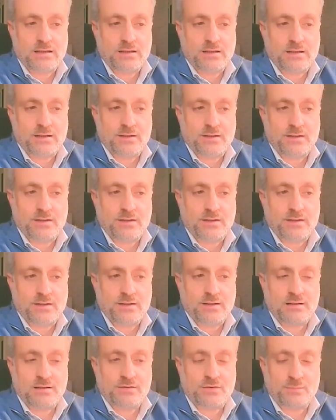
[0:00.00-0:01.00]
is
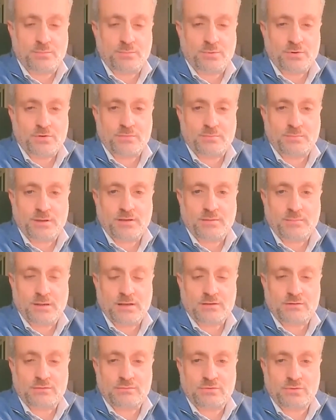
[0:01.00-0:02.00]
still supported by
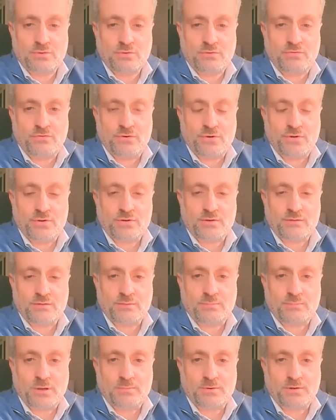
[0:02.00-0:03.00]
about two-thirds of
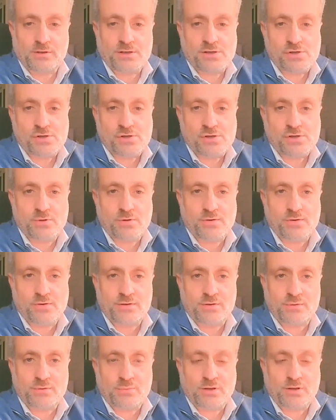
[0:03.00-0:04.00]
the population, both
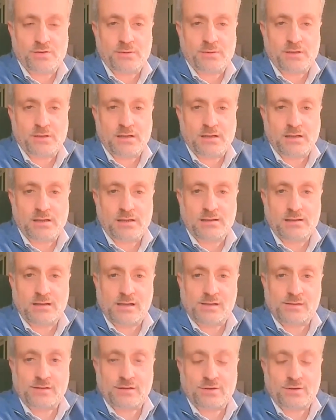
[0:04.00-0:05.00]
in the West Bank and in
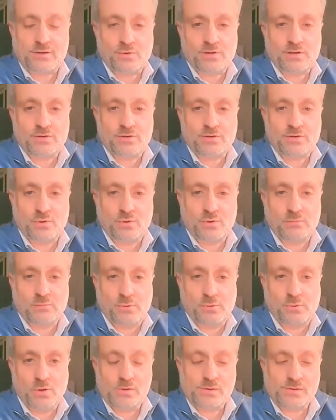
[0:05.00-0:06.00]
Gaza, according to all
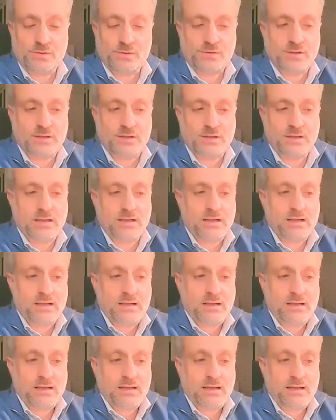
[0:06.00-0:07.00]
polls.
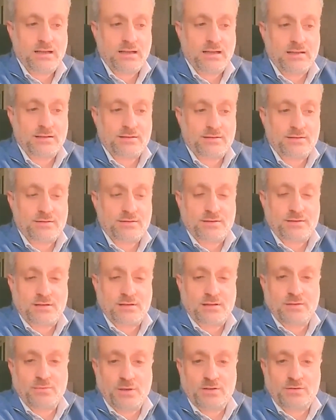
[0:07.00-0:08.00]
And so the
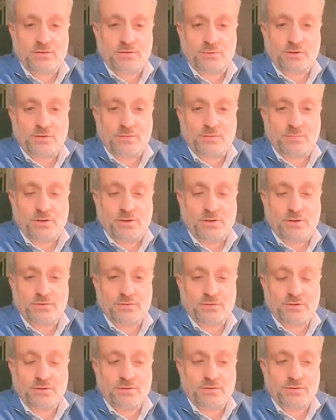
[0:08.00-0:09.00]
only way to respond
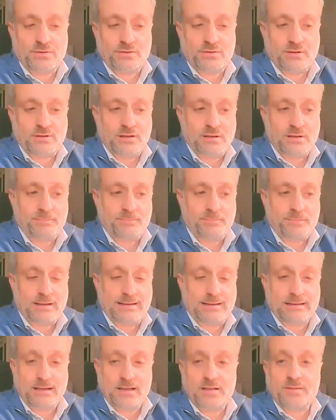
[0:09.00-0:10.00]
to those
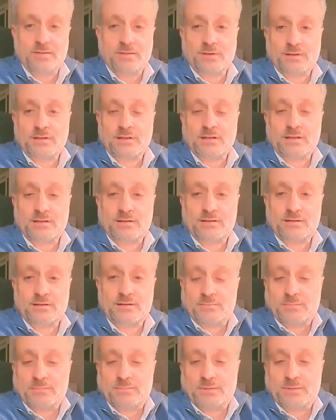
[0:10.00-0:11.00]
claims is
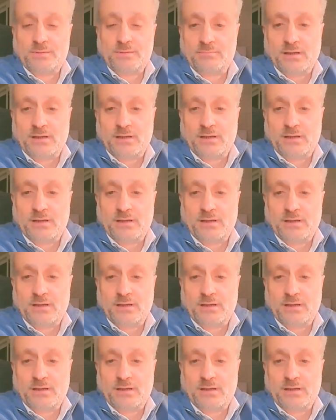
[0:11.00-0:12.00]
simply by
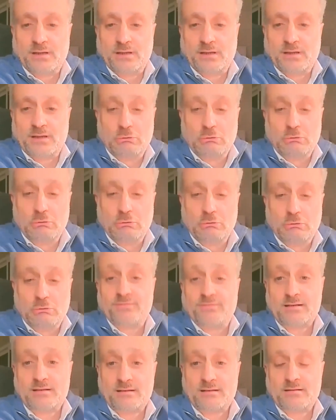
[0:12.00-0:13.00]
quoting the
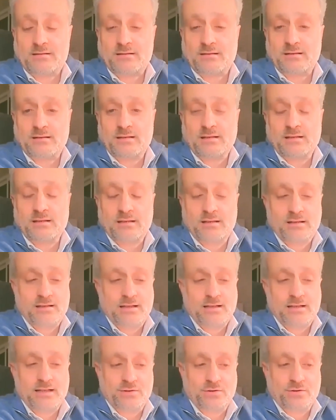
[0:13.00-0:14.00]
facts.
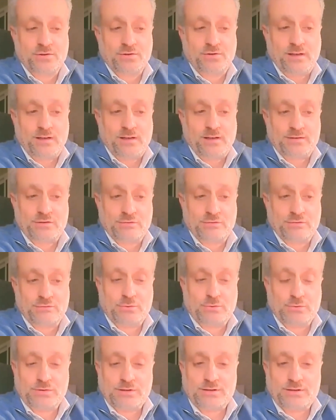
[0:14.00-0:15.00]
And those facts,
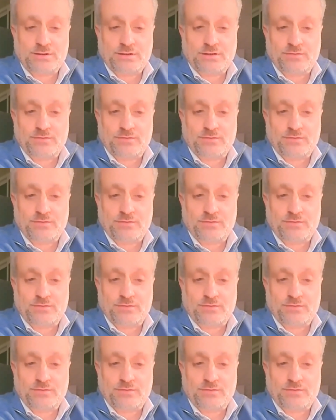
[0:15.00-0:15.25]
of course, are